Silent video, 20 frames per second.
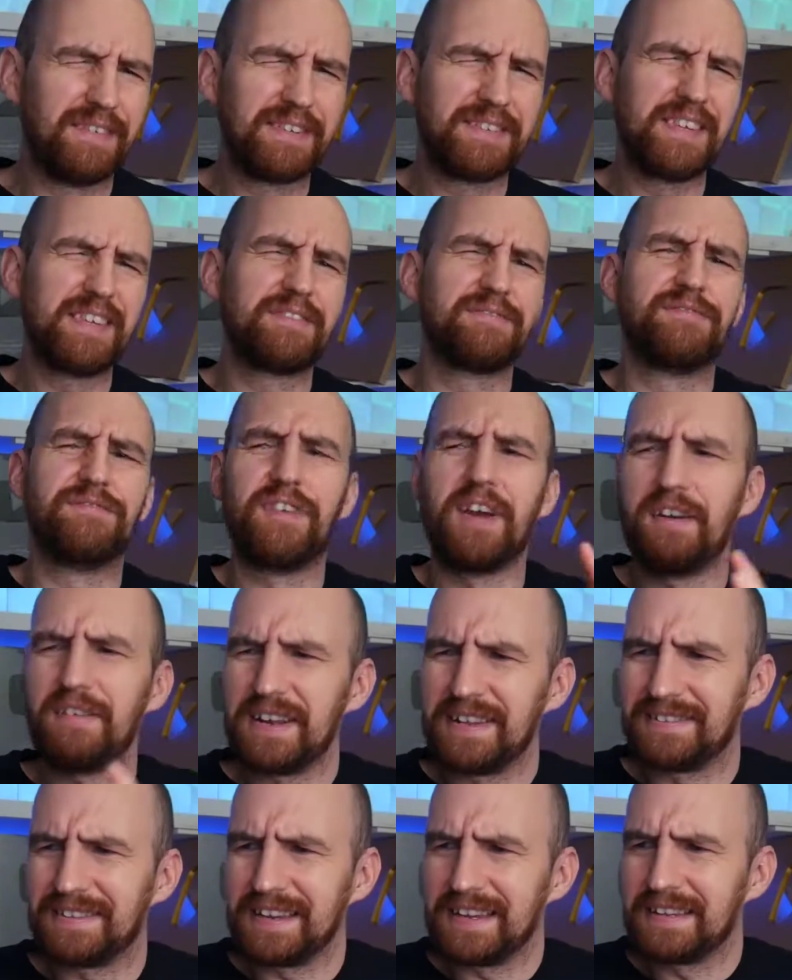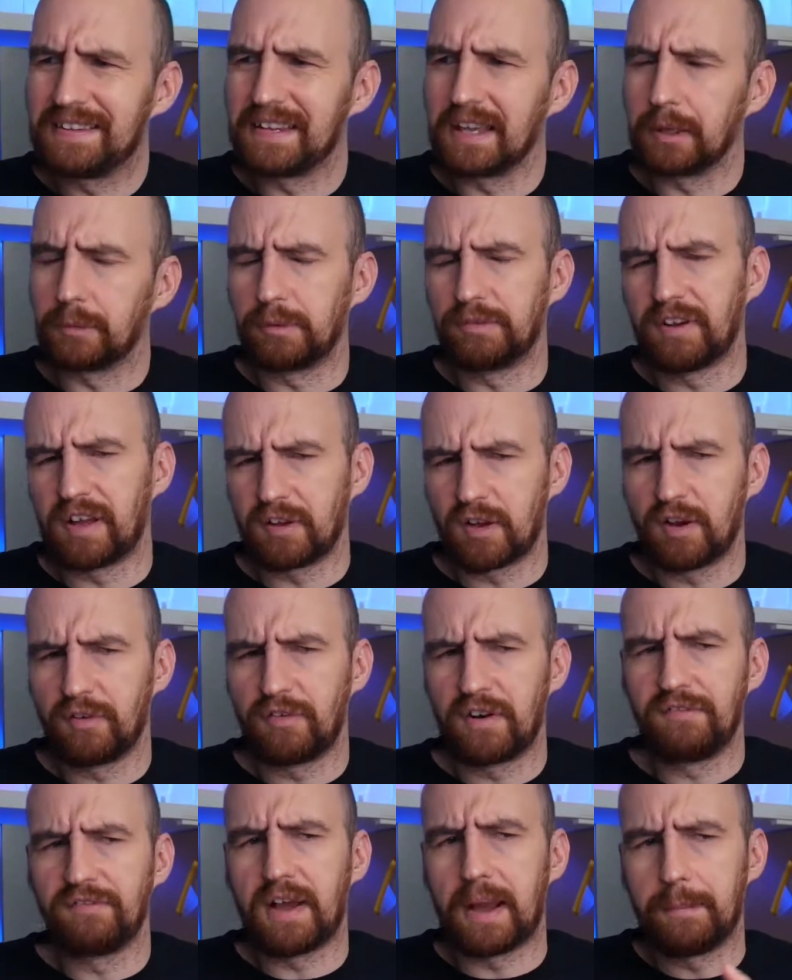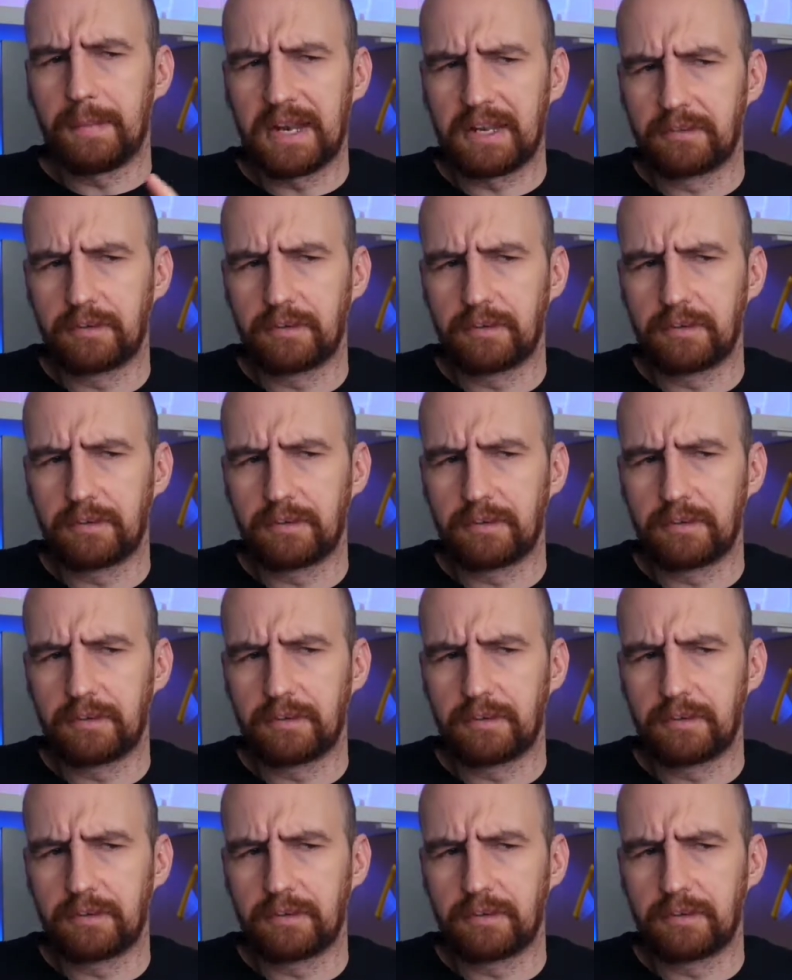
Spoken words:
this is very detailed without covering that many